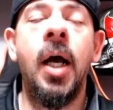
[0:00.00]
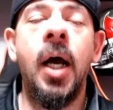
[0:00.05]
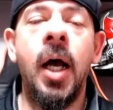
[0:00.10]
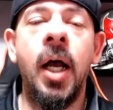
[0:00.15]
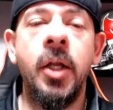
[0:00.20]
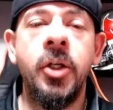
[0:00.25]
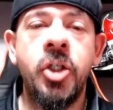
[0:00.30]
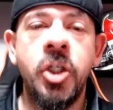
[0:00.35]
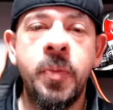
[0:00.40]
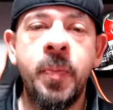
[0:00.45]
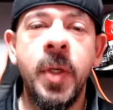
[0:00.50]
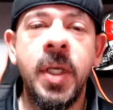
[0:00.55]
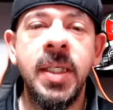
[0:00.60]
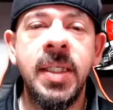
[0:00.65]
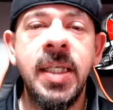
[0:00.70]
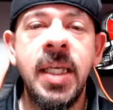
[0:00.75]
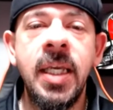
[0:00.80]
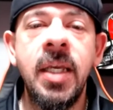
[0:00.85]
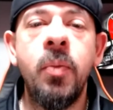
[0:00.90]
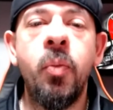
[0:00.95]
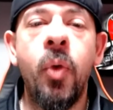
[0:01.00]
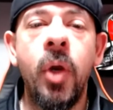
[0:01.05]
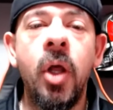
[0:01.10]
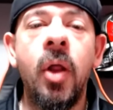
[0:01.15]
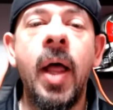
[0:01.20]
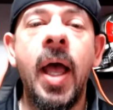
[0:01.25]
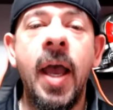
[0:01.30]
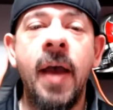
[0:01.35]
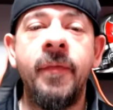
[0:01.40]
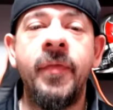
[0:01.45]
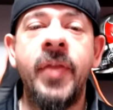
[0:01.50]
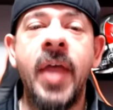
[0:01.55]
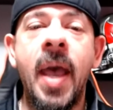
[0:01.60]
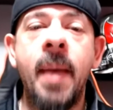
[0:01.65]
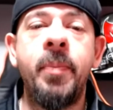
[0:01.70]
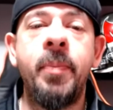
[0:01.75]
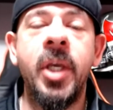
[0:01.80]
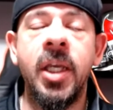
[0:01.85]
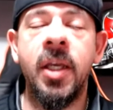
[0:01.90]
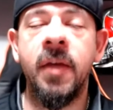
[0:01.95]
just because he will have that
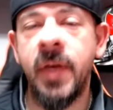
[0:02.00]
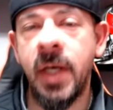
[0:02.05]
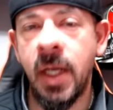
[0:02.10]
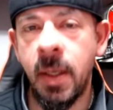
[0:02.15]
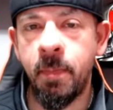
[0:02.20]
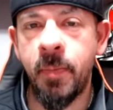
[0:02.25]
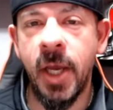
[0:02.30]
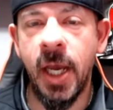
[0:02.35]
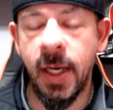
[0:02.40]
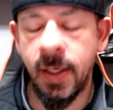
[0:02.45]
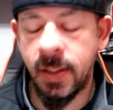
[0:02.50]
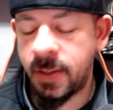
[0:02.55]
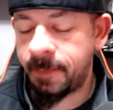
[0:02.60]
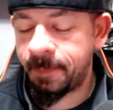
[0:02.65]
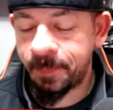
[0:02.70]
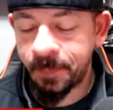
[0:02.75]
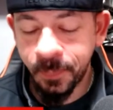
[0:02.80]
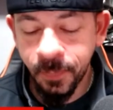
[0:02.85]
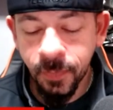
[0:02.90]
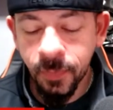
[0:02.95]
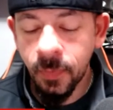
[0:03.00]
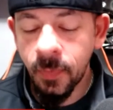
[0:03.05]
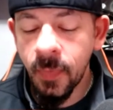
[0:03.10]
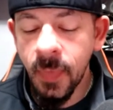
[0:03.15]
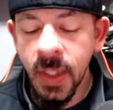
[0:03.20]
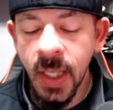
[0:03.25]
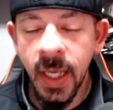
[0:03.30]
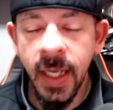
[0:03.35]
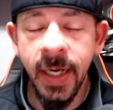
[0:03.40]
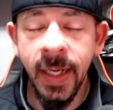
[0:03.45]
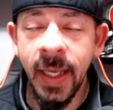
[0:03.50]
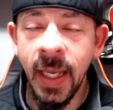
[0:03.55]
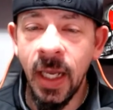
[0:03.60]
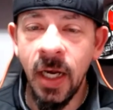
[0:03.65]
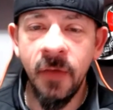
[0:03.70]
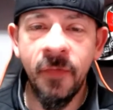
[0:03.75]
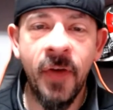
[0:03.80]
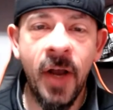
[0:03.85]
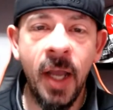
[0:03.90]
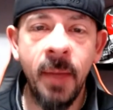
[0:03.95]
big of an impact. And again, if
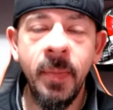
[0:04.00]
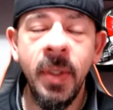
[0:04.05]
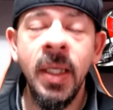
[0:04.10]
I'm